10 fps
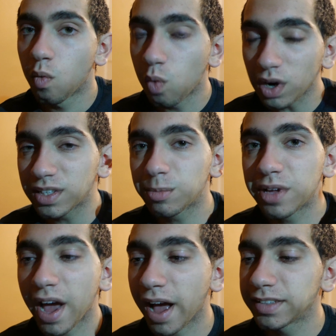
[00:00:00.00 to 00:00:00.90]
What is up,
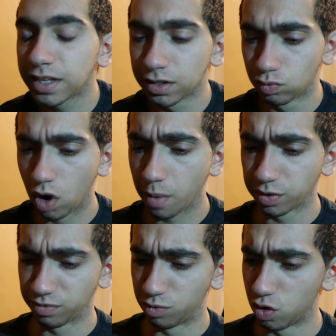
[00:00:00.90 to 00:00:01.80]
guys? It is
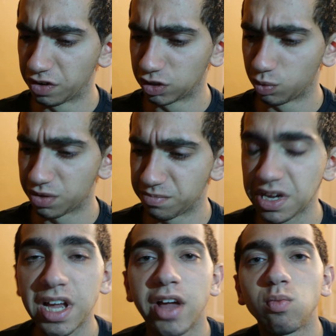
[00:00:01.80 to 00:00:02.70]
Robert of Movies with
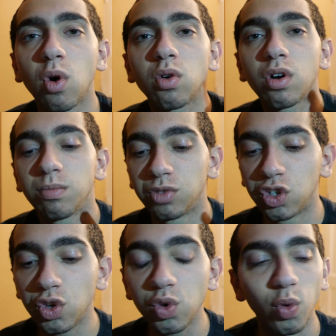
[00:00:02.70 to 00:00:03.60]
me, and welcome
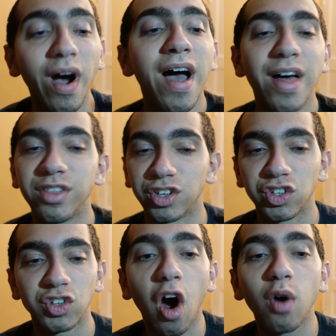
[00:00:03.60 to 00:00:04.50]
to the
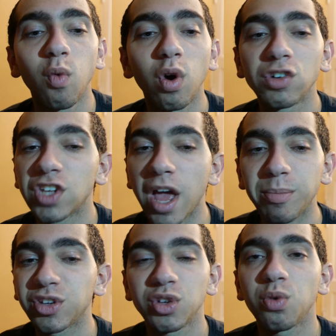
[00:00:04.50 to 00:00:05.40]
Star Wars
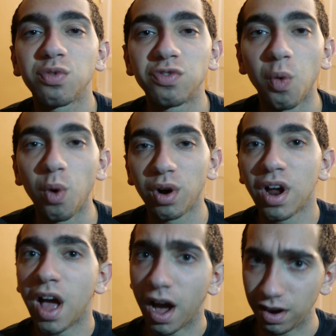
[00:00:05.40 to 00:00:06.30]
Episode
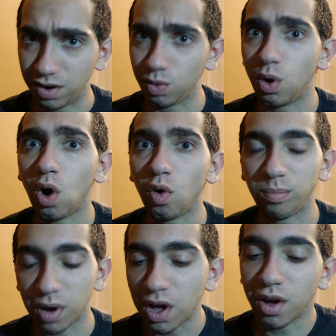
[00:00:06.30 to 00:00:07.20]
4, A New
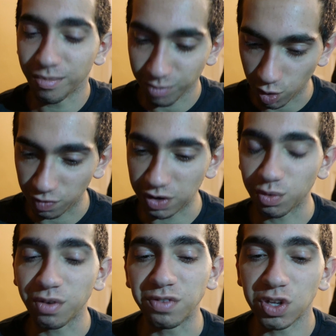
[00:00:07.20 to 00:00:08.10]
Hope movie
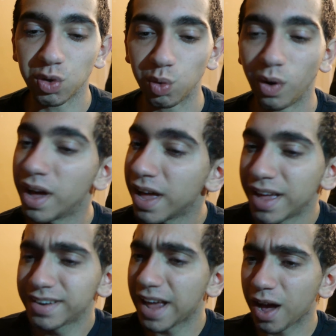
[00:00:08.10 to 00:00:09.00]
review.
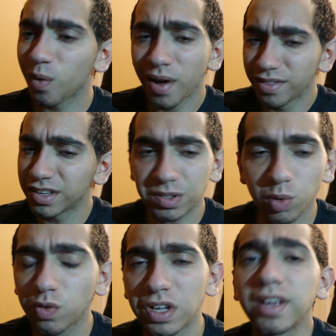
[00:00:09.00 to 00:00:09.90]
Now, this
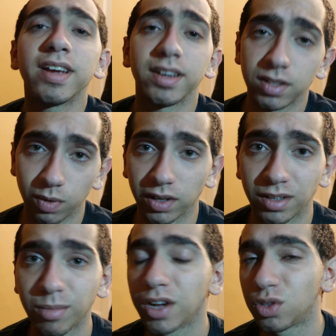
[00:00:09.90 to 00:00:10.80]
movie is
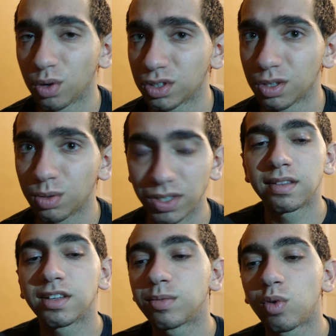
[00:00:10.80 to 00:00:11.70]
directed by George
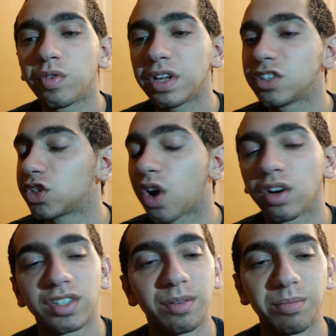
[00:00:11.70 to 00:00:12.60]
Lucas. This movie
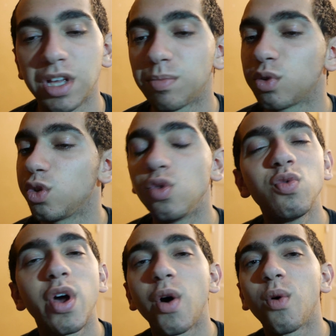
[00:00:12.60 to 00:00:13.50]
stars the people you
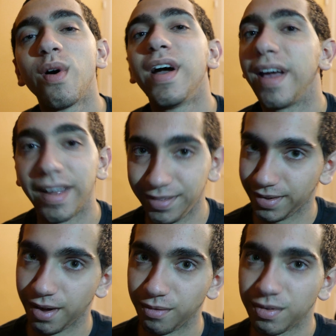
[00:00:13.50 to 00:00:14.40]
know and
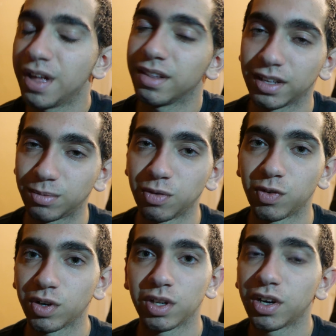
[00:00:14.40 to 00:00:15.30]
love. Let's be
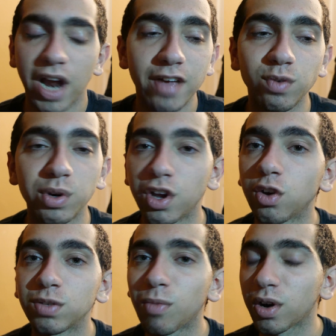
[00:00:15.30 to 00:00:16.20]
real here. Everyone
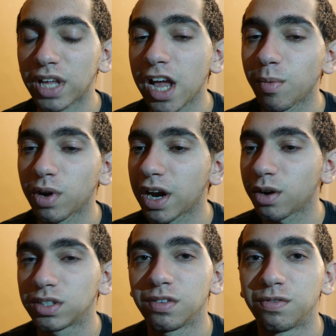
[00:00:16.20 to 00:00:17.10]
knows Mark Hamill,
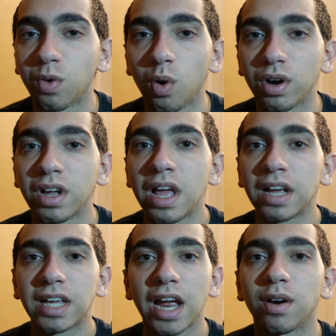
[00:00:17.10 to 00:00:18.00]
Harrison Ford,
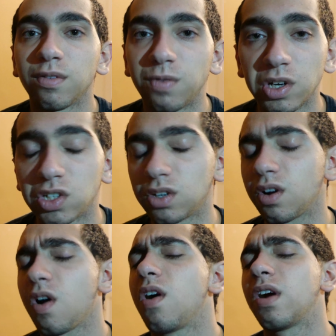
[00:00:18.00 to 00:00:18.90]
Carrie
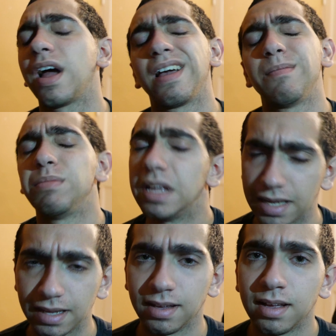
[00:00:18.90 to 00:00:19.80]
Fisher,
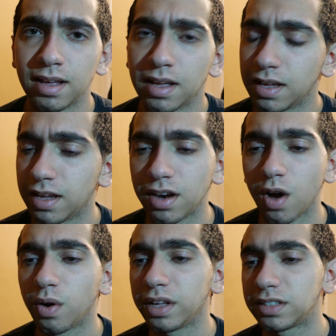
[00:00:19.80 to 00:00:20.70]
R.I.P. You know,